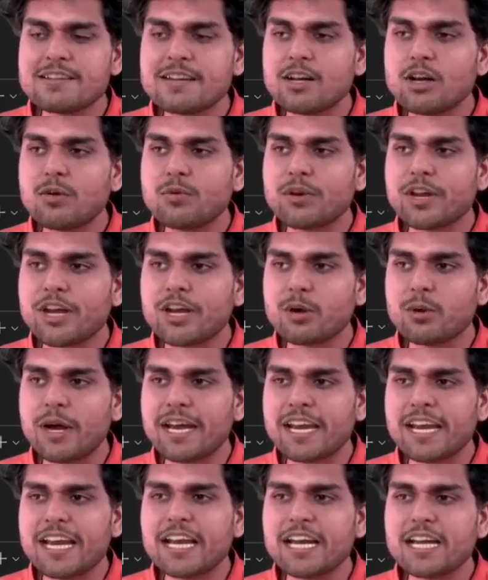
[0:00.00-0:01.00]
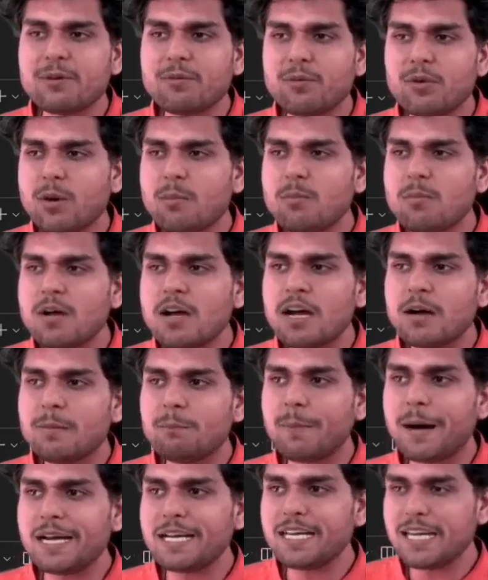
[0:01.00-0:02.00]
requiring it from
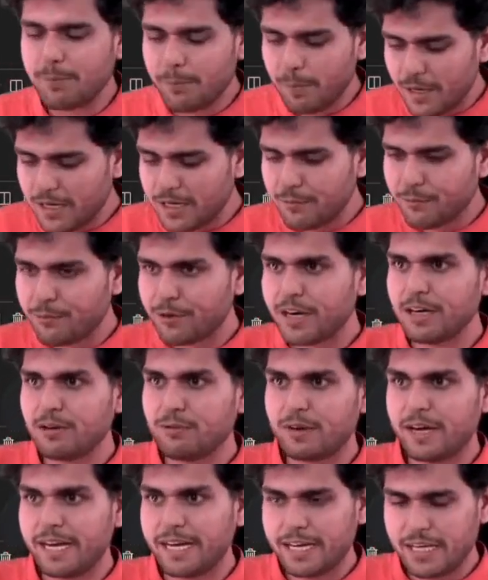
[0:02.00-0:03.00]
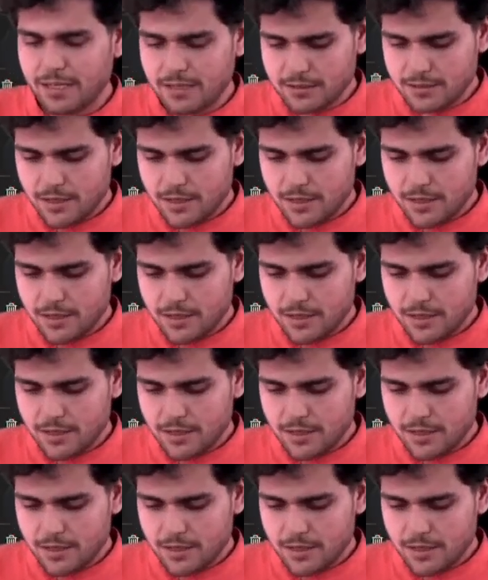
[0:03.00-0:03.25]
multiple different files,